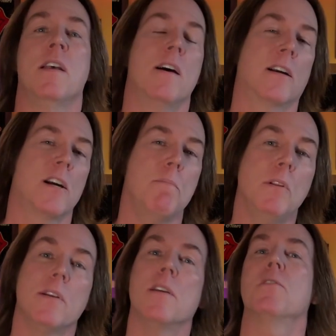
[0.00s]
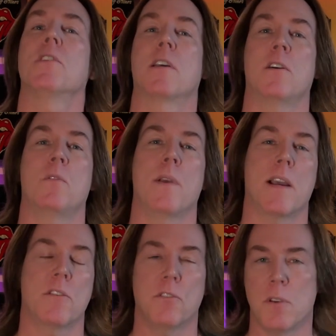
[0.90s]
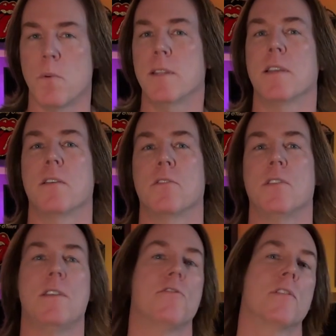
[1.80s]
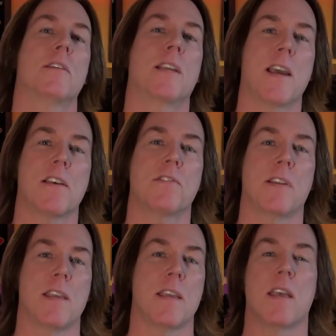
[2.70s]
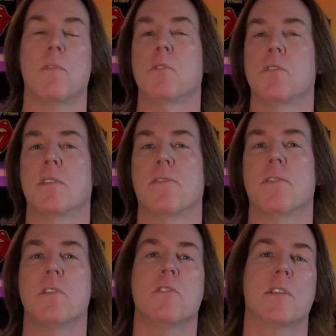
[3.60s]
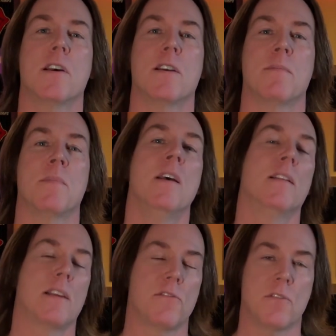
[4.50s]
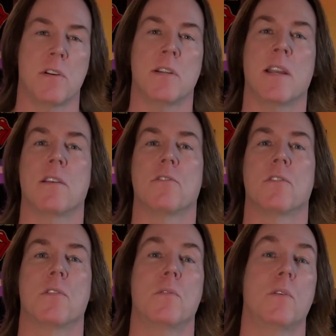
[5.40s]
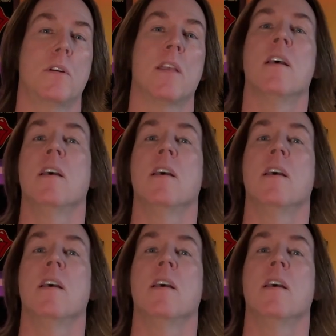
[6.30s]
A couple of years ago, we actually went to go see Sean Cassidy. It was the first time that Sean has toured